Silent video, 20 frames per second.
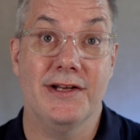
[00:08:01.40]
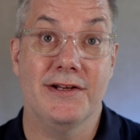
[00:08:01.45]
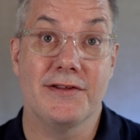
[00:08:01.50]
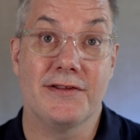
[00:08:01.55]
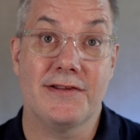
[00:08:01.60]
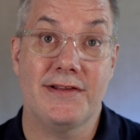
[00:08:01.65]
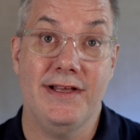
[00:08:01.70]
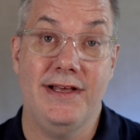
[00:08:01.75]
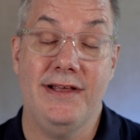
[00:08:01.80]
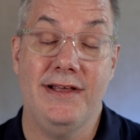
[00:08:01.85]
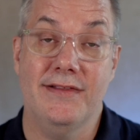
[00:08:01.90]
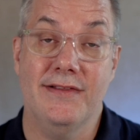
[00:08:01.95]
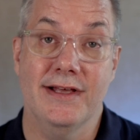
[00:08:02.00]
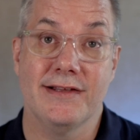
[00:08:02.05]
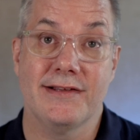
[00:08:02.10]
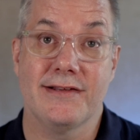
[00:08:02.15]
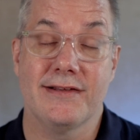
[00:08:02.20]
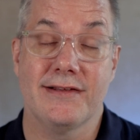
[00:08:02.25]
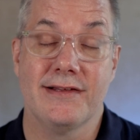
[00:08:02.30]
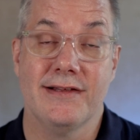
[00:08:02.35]
to see
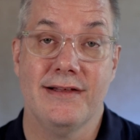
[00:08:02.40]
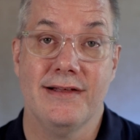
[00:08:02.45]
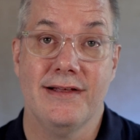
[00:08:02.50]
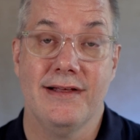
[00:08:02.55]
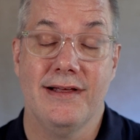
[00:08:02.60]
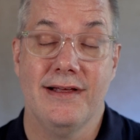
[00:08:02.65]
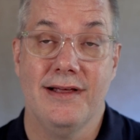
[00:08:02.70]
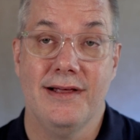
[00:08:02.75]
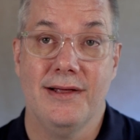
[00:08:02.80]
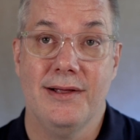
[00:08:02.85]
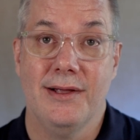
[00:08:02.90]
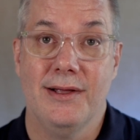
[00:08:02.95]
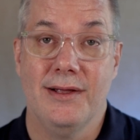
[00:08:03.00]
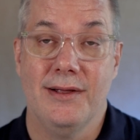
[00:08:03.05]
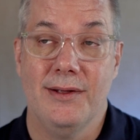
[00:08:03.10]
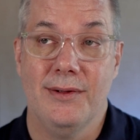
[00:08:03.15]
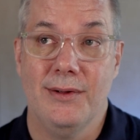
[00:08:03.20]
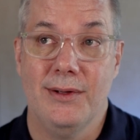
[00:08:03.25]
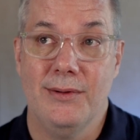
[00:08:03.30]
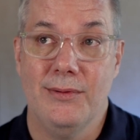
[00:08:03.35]
this
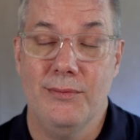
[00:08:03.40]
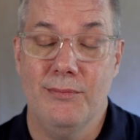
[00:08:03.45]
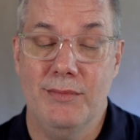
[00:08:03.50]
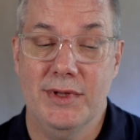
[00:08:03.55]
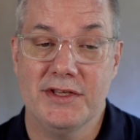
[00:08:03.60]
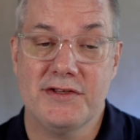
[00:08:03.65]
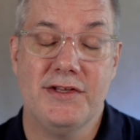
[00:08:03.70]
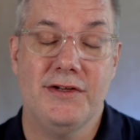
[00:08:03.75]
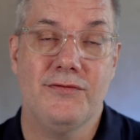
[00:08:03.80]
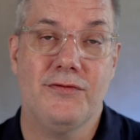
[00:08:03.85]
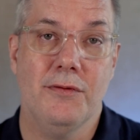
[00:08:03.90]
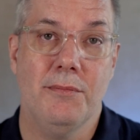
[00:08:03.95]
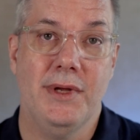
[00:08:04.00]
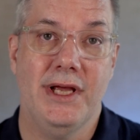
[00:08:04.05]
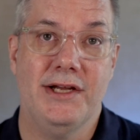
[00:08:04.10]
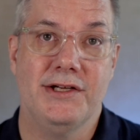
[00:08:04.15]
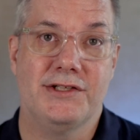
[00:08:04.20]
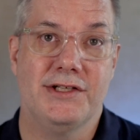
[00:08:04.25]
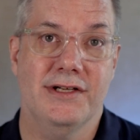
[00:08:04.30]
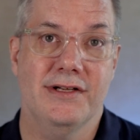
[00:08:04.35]

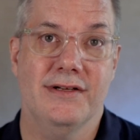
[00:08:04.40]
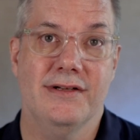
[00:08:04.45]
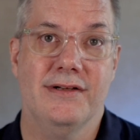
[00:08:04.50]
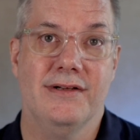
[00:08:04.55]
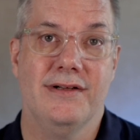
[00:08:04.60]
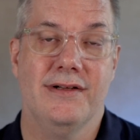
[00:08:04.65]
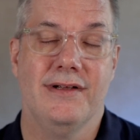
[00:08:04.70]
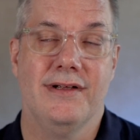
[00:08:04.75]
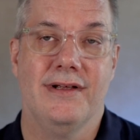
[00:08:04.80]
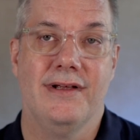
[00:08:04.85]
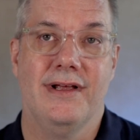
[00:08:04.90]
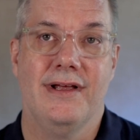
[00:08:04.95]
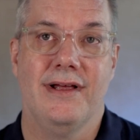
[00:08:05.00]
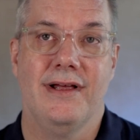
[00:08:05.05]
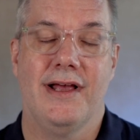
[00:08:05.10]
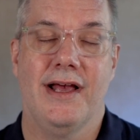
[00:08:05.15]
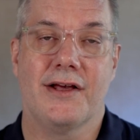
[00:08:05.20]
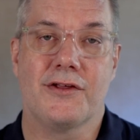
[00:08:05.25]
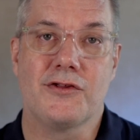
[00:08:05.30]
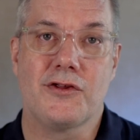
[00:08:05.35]
misinformation
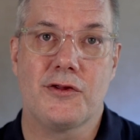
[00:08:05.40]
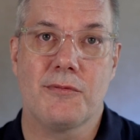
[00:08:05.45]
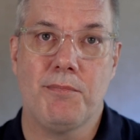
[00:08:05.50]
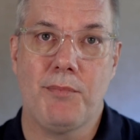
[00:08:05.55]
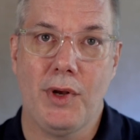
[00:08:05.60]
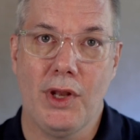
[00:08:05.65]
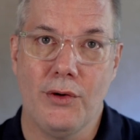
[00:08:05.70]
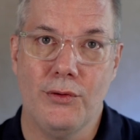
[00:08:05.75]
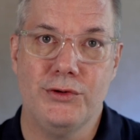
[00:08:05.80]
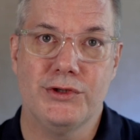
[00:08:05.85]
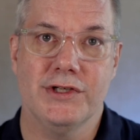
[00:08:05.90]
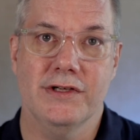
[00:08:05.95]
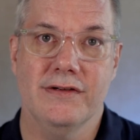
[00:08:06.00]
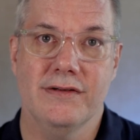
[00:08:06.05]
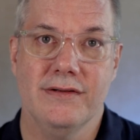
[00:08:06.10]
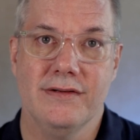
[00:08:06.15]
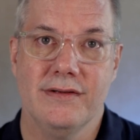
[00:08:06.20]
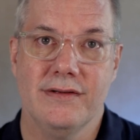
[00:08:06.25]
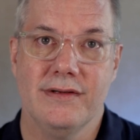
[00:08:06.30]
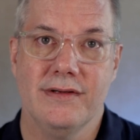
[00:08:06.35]

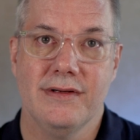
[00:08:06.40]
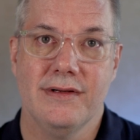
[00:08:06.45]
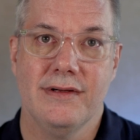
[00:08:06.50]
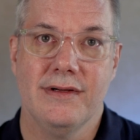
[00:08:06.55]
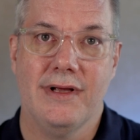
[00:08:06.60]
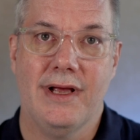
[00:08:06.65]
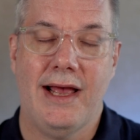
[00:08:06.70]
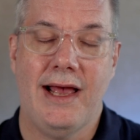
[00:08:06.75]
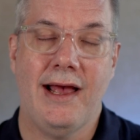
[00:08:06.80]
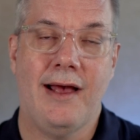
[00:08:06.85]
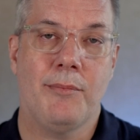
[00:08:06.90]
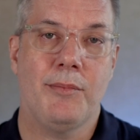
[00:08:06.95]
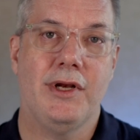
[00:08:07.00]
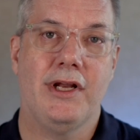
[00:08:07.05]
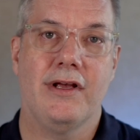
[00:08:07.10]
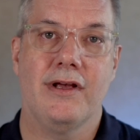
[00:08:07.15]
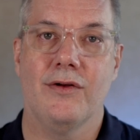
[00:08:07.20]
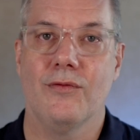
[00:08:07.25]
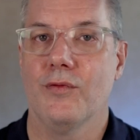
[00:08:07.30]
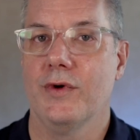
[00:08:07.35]
explosion
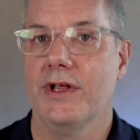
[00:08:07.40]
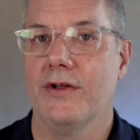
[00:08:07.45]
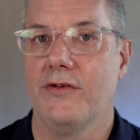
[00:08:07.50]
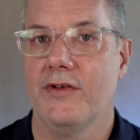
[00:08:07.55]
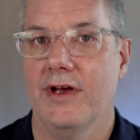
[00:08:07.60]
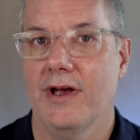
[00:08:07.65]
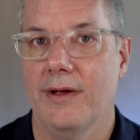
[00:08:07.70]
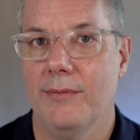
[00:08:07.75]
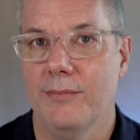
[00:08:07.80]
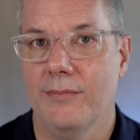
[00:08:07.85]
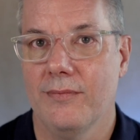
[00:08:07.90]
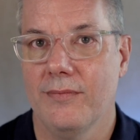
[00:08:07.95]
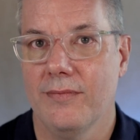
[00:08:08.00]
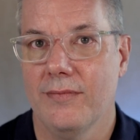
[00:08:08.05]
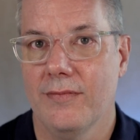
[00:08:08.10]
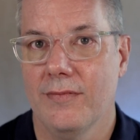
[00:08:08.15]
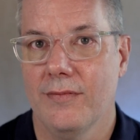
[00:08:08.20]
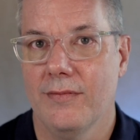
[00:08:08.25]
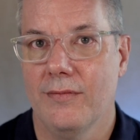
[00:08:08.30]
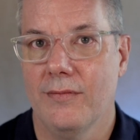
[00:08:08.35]
happening in real time,
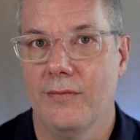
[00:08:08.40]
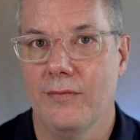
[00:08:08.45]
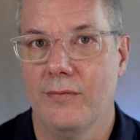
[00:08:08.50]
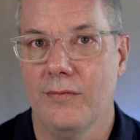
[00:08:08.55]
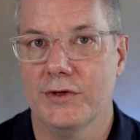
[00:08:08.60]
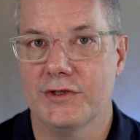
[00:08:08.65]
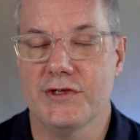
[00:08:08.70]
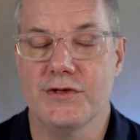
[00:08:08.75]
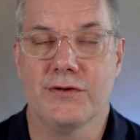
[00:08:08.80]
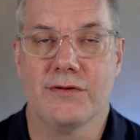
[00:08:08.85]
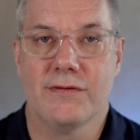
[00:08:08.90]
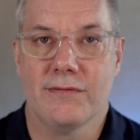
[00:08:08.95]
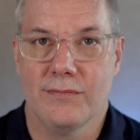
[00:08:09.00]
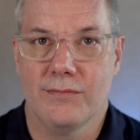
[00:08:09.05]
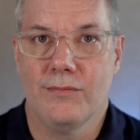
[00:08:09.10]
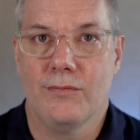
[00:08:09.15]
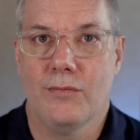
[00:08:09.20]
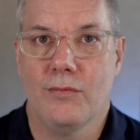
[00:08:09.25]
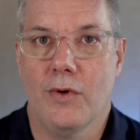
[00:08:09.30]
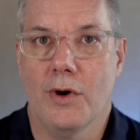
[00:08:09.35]
which is
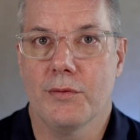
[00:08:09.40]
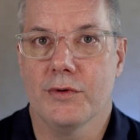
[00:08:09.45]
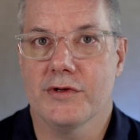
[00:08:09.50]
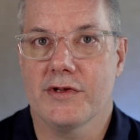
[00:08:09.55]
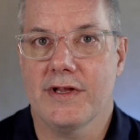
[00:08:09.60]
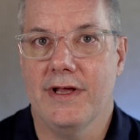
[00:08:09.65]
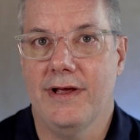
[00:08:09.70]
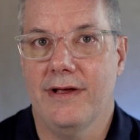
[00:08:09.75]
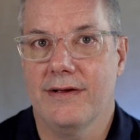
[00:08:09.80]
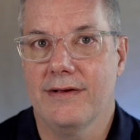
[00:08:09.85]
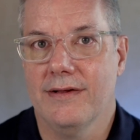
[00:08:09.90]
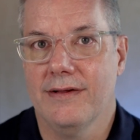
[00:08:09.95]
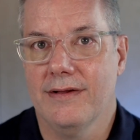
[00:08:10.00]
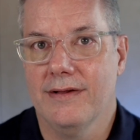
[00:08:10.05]
what we're seeing.